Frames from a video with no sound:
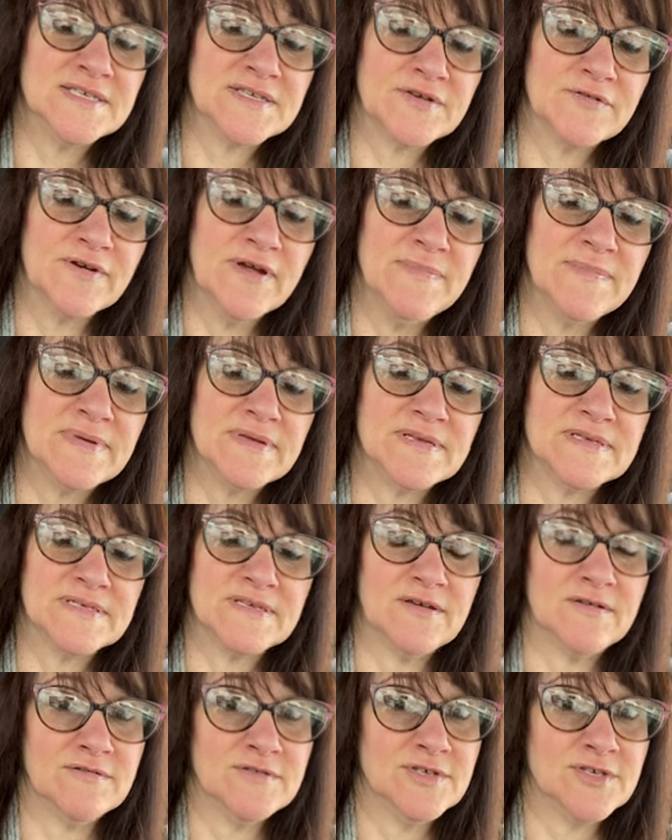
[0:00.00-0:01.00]
syrup,
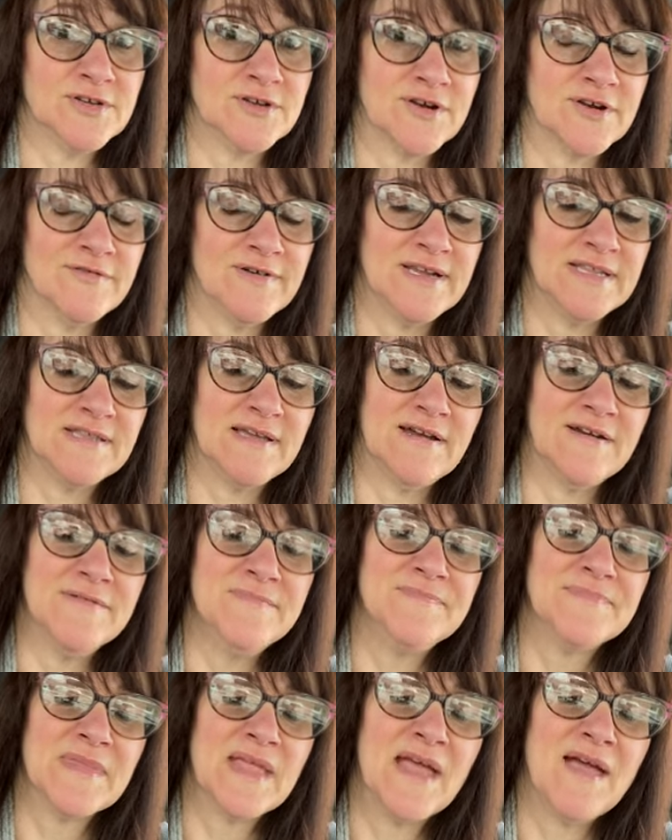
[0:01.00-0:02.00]
so sugar right there,
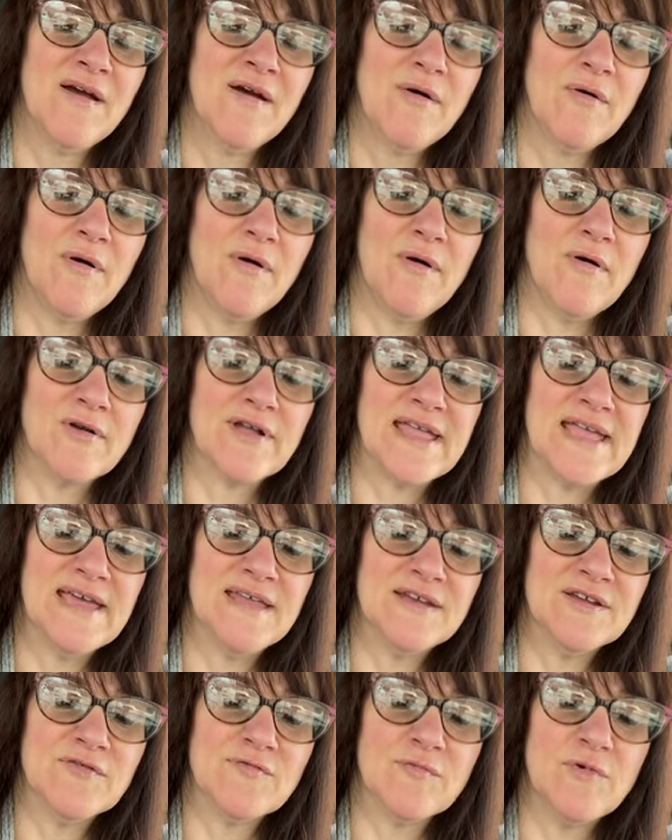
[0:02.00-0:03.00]

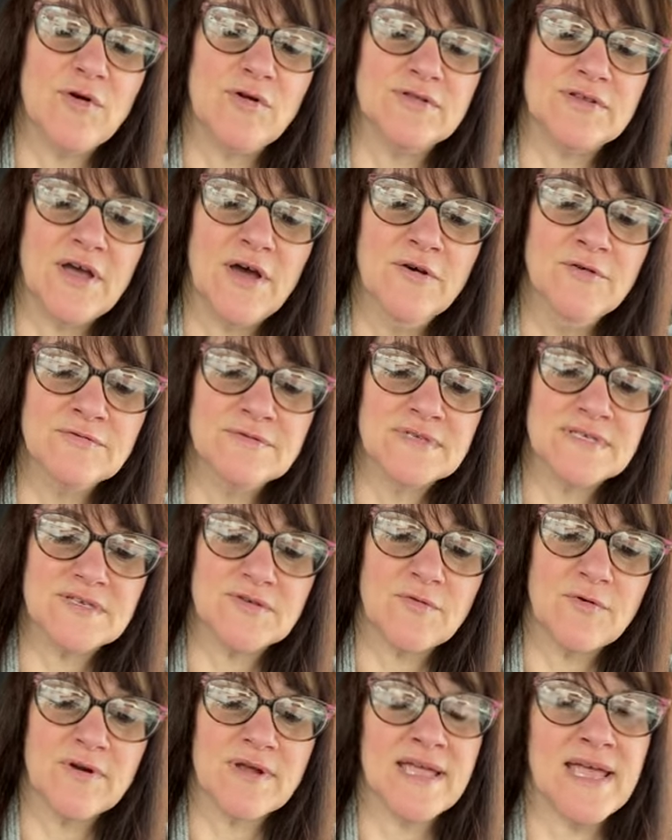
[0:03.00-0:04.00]
organic rolled oats,
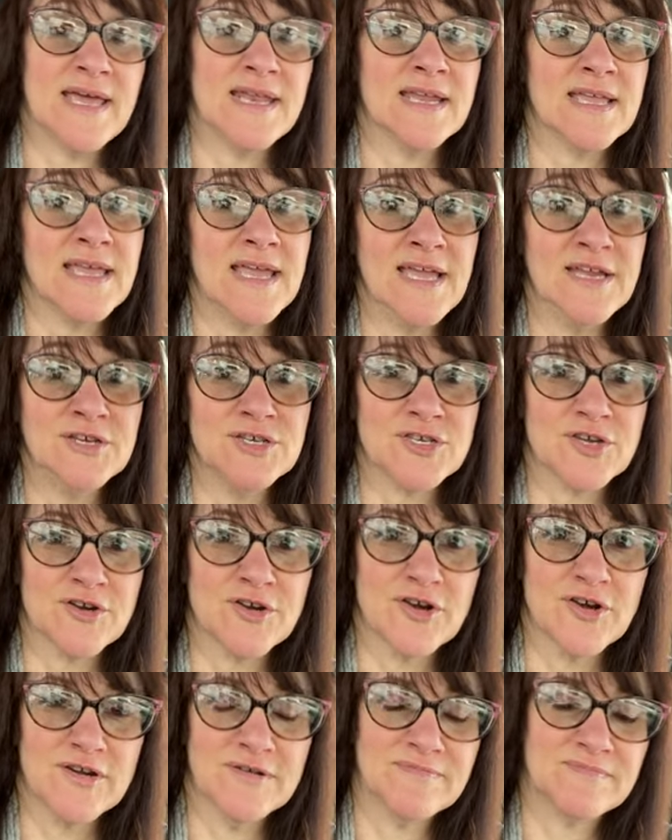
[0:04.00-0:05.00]
organic cane
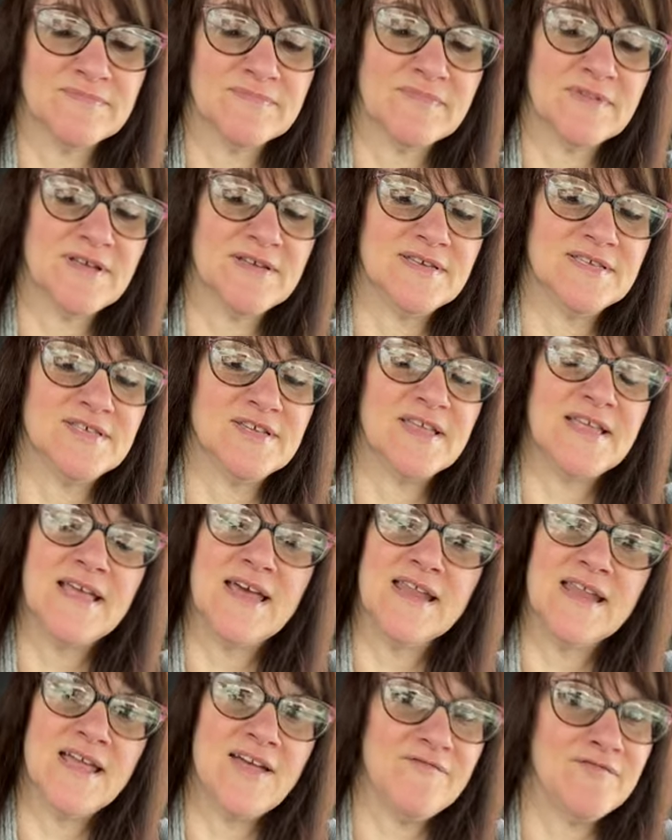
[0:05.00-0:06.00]
sugar, because you
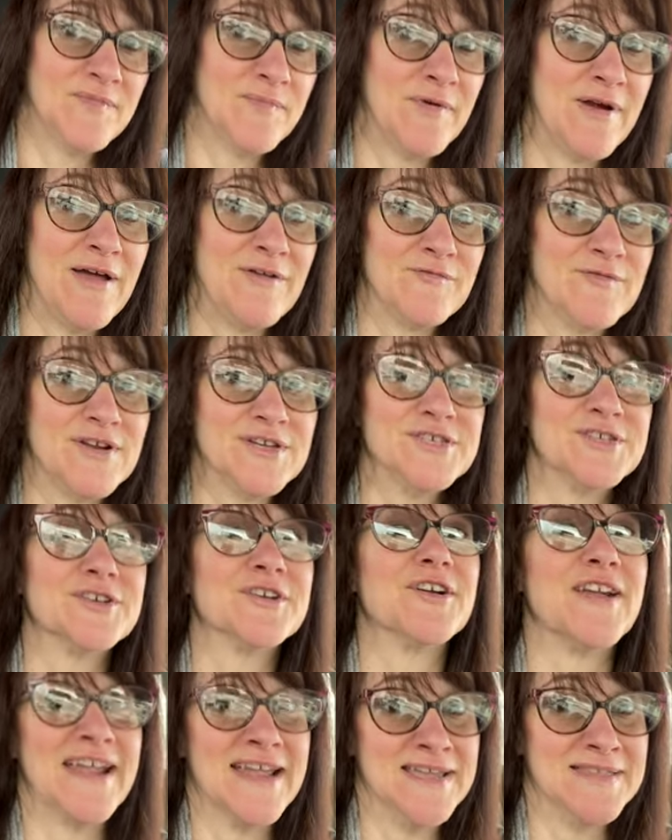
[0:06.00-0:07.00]
can't have the brown rice
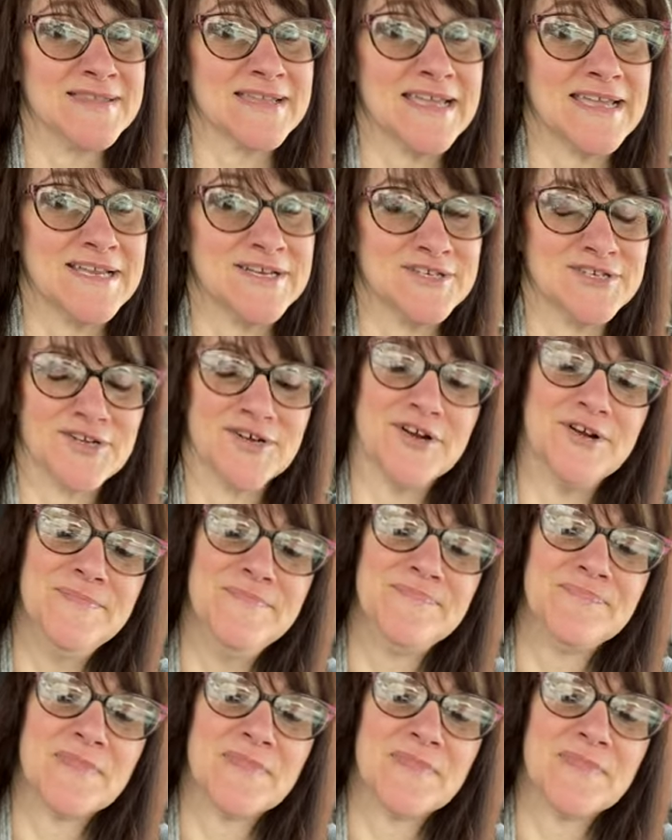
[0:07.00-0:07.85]
sugar and the cane sugar,